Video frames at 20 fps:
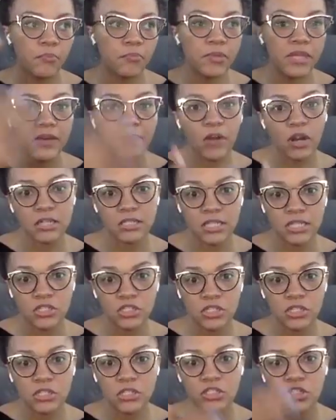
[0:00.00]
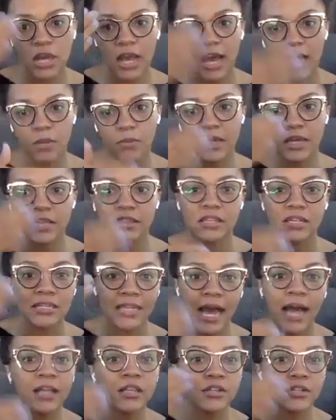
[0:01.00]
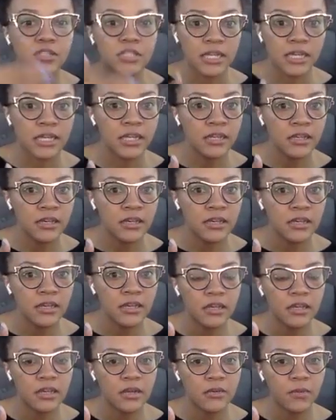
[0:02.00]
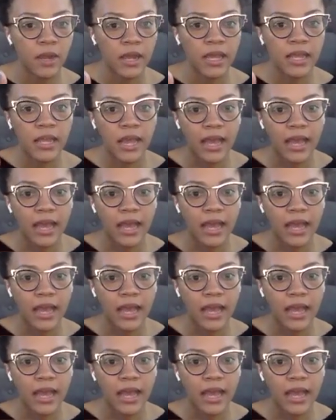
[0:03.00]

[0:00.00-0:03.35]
give our attention to how do we get the dollars in, right?